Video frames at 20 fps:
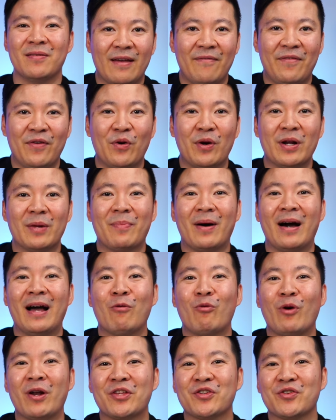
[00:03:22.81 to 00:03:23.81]
If you want to
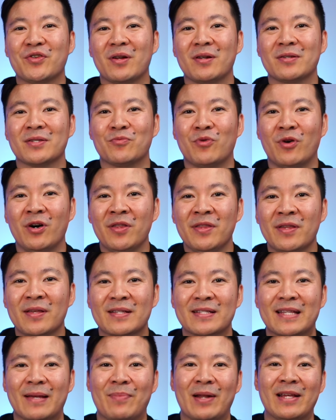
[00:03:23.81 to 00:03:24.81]
buy $100 worth,
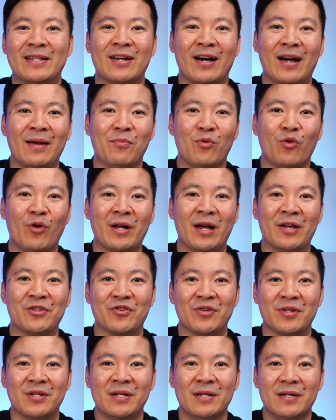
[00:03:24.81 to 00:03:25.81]
simply type
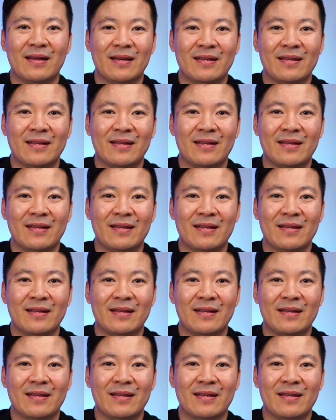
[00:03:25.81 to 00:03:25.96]
100.